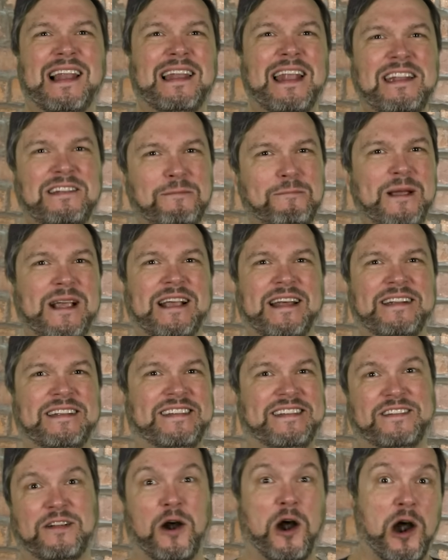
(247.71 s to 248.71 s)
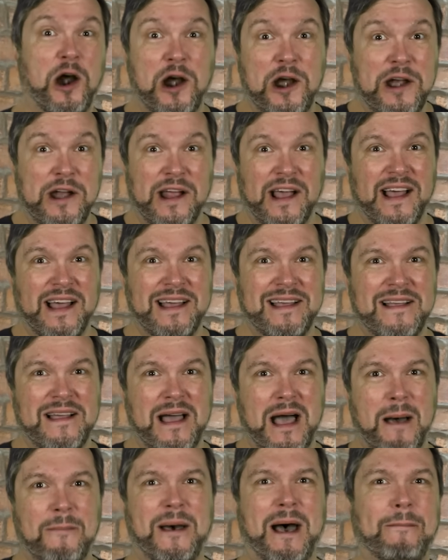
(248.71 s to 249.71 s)
let's be concerned
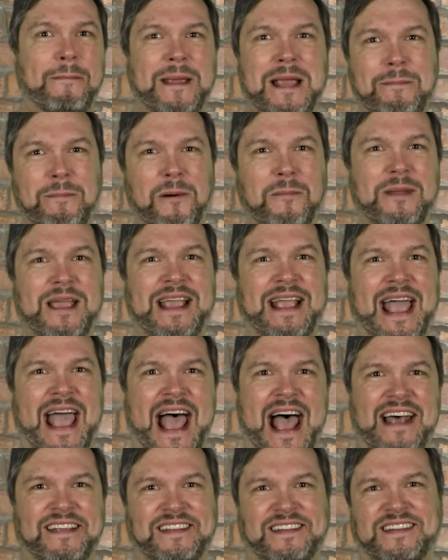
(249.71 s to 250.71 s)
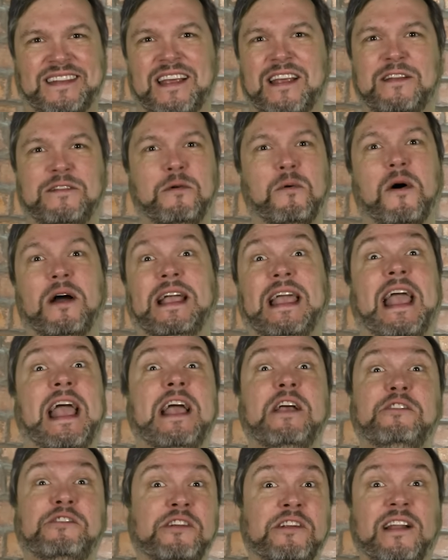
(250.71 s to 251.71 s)
about people being asked to
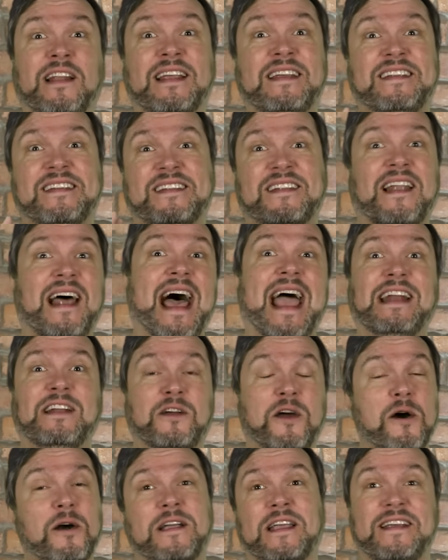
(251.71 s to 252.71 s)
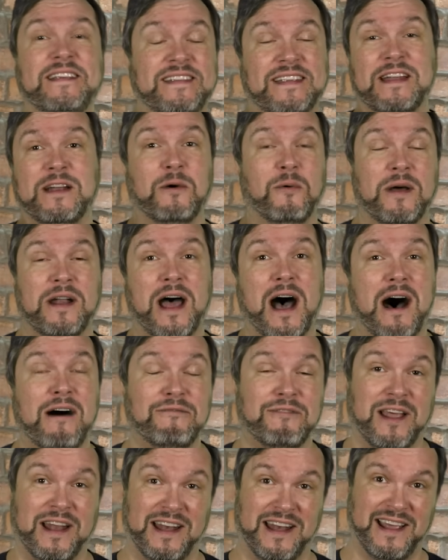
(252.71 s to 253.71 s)
occasionally slide cookies into an
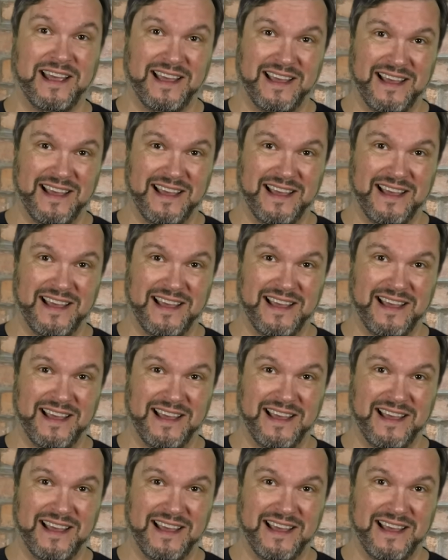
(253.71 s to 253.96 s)
oven.